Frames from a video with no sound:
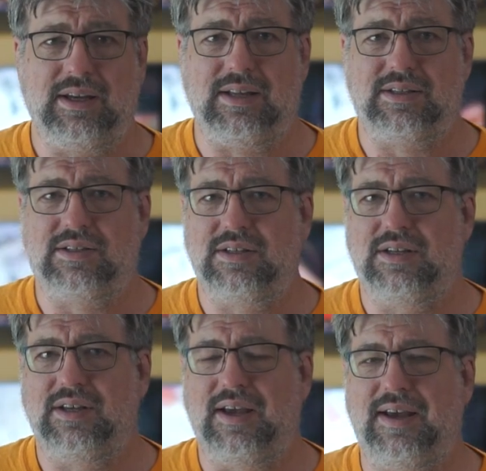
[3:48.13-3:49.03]

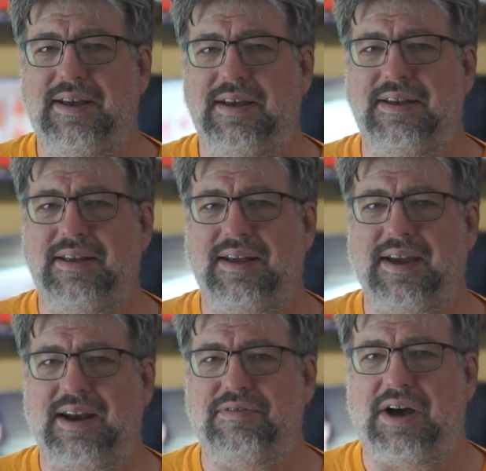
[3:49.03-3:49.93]
It's
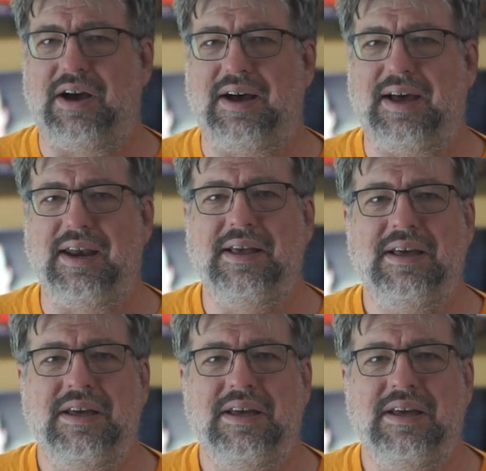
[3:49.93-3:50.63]
kind of odd.